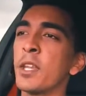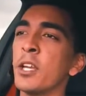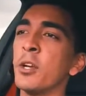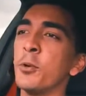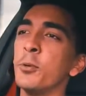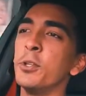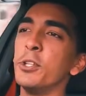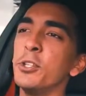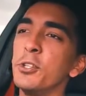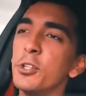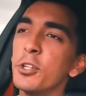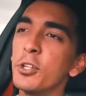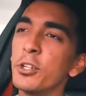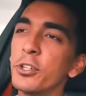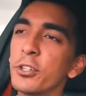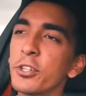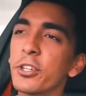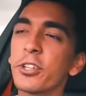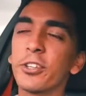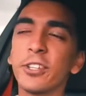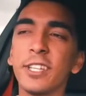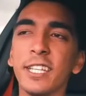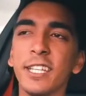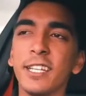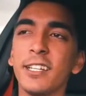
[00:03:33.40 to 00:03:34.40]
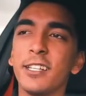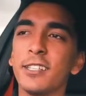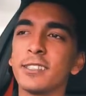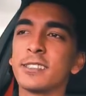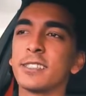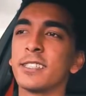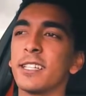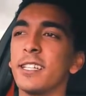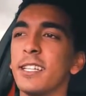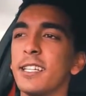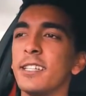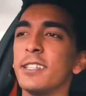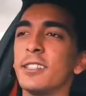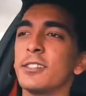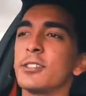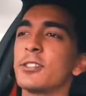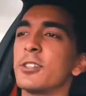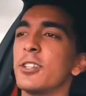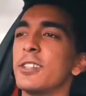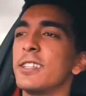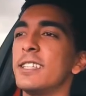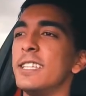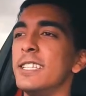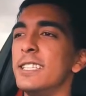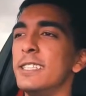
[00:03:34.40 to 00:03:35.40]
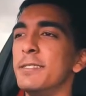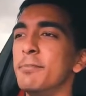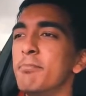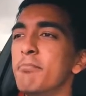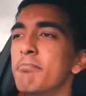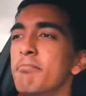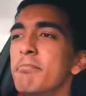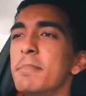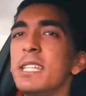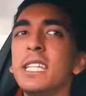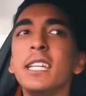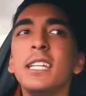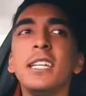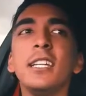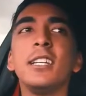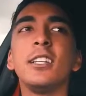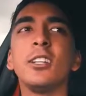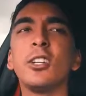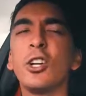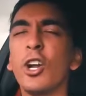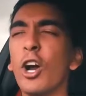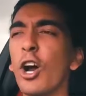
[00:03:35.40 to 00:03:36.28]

When you look on the outside, it's got these mean